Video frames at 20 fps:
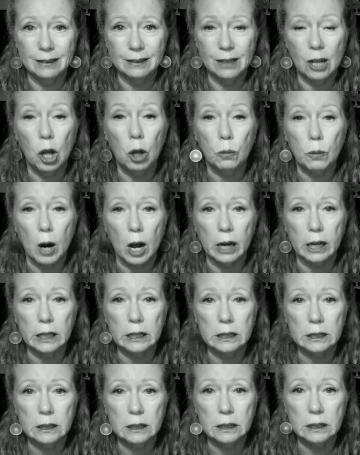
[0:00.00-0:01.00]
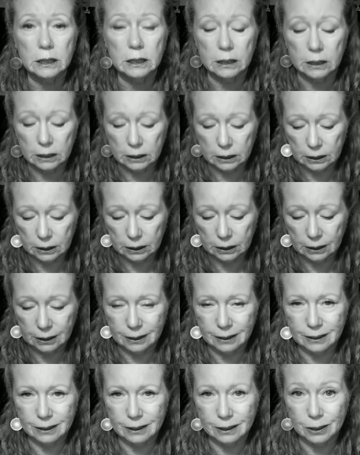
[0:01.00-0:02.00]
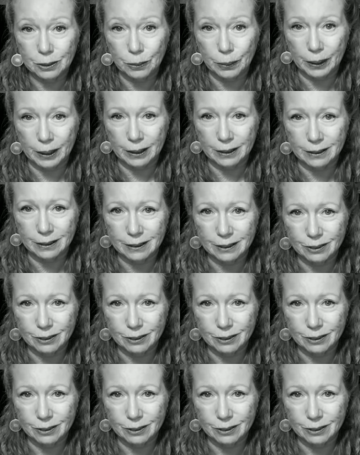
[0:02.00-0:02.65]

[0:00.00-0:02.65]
all rotted. Sweet.